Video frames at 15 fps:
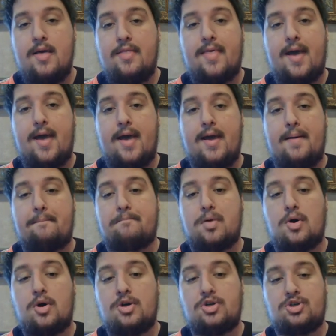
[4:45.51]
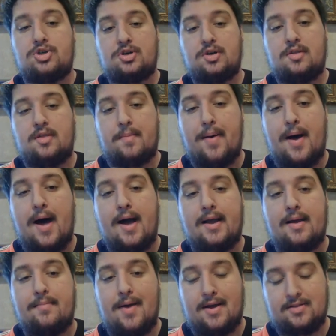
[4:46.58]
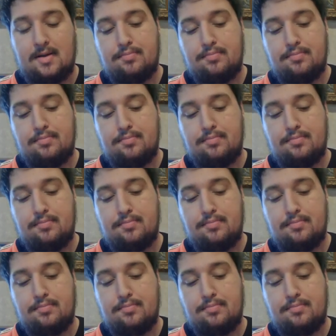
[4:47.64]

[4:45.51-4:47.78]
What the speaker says: They pushed the pocket back.